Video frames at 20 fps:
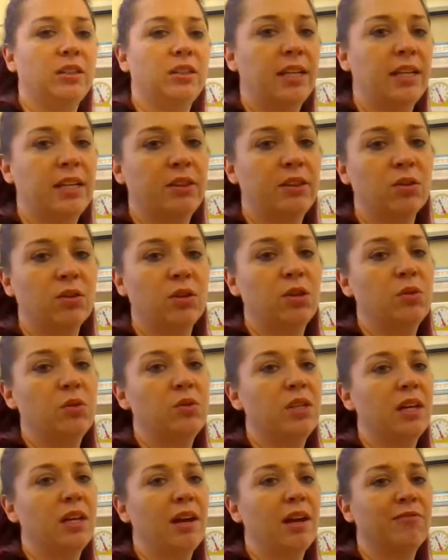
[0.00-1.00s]
either
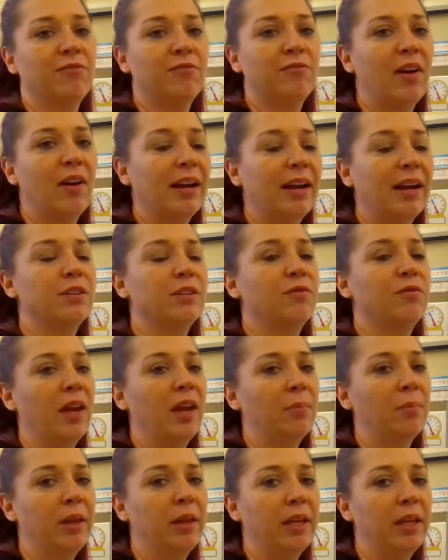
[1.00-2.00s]
using a fact
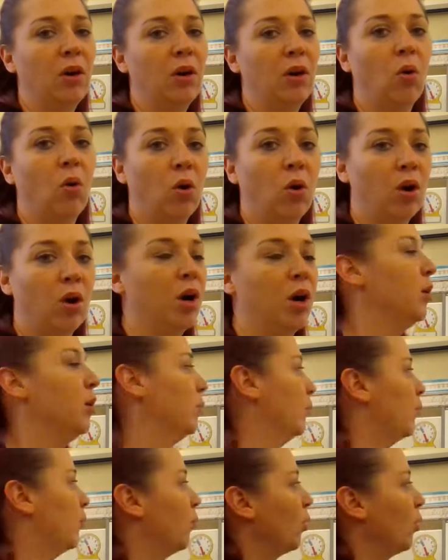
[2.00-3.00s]
family or
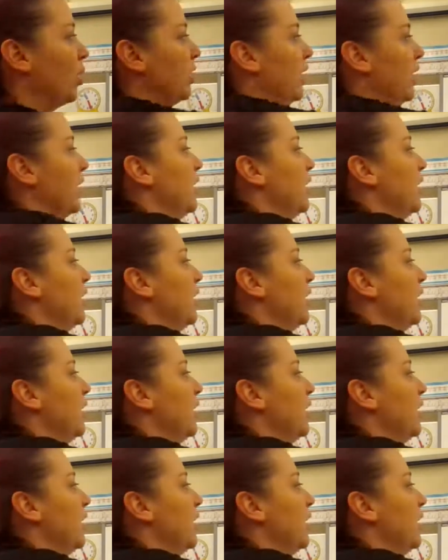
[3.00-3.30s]
breaking